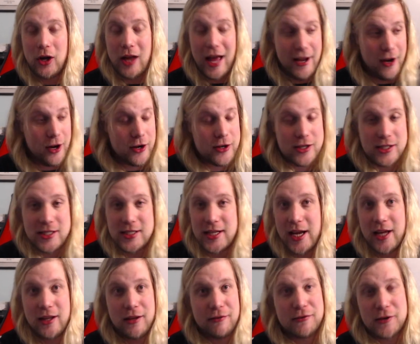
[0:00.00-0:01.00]
I
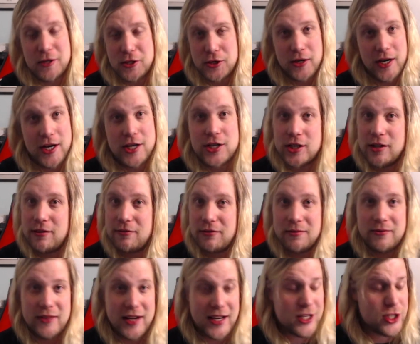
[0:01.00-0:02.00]
understand the frustration from
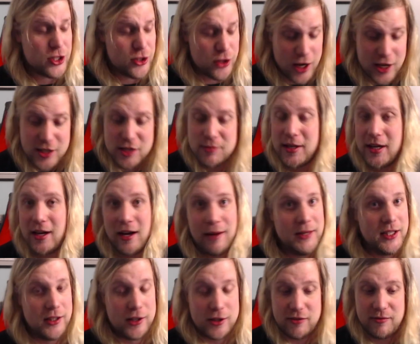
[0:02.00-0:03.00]
Vegas. Trust me. I
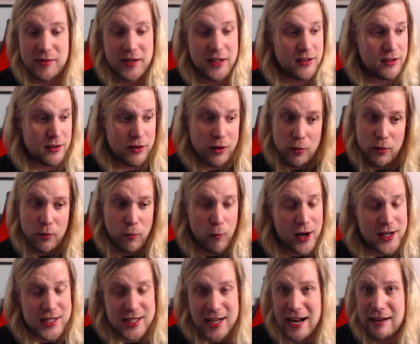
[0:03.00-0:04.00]
mean, there have been
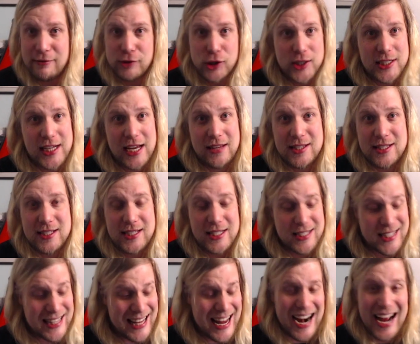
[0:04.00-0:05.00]
ones that I've looked at this
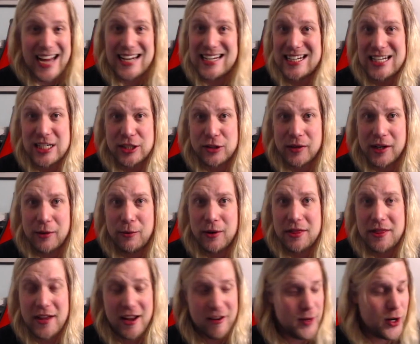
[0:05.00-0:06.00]
season that I didn't agree with
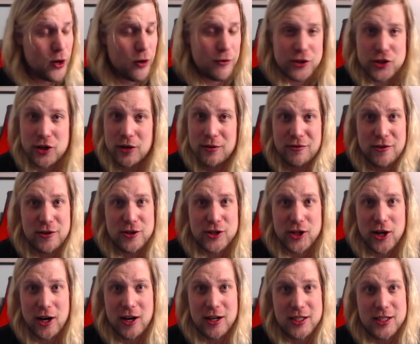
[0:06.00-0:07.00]
that have been overturned for the
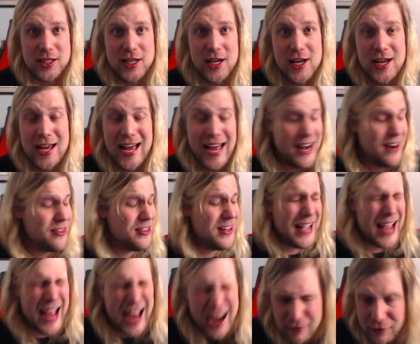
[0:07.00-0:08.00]
Sharks. And I
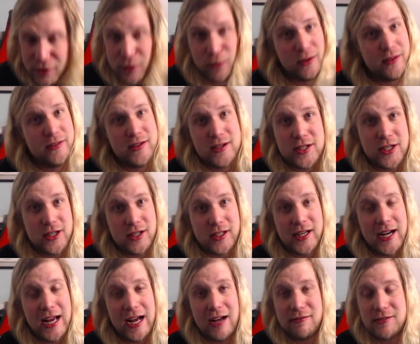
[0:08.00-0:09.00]
think everyone this year
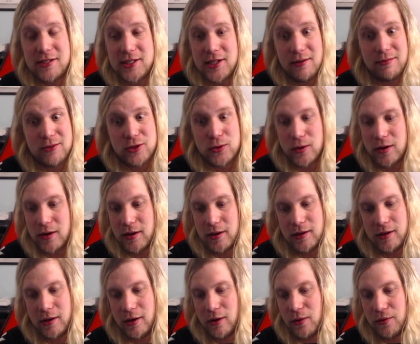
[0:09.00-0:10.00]
can have some sort
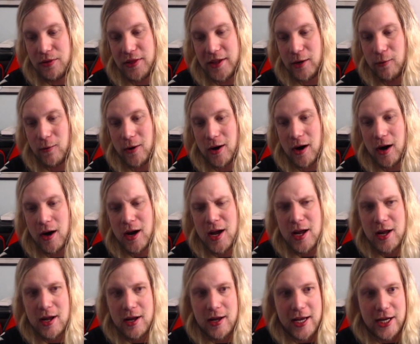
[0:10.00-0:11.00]
of, you know, thing where
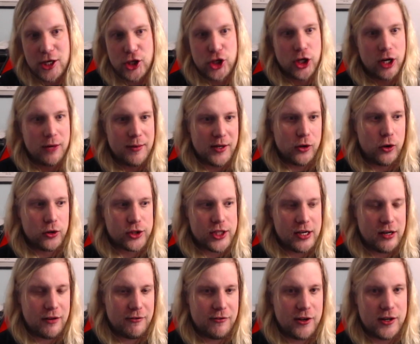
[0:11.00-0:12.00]
it should have been goaltender
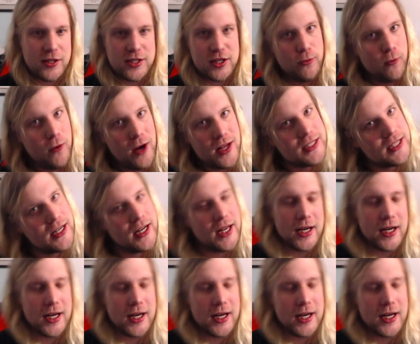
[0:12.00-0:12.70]
interference and wasn't.